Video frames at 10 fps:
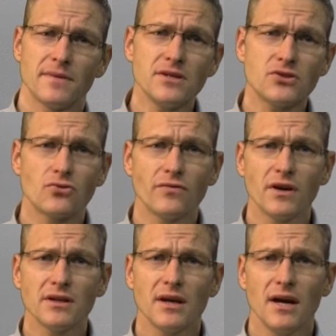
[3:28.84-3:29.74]
This
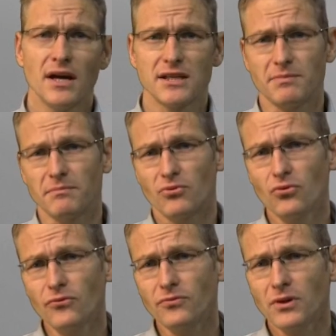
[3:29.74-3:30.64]
struvite has been
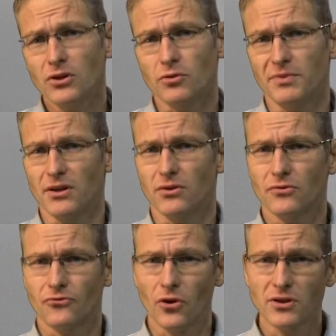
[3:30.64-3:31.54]
proven to be a
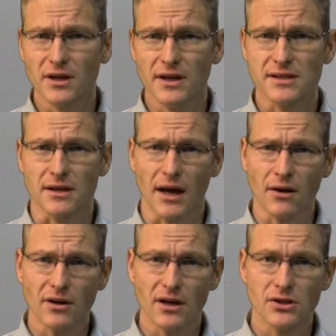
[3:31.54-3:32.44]
good fertilizer in
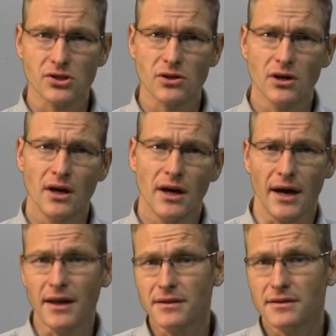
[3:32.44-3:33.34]
agriculture
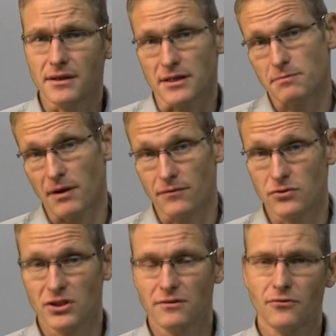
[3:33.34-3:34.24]
and it is
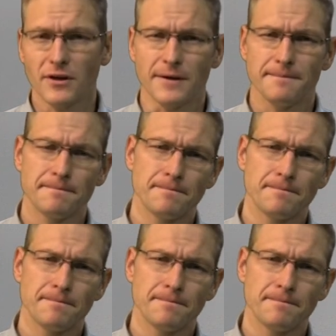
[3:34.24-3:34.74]
pathogen-free.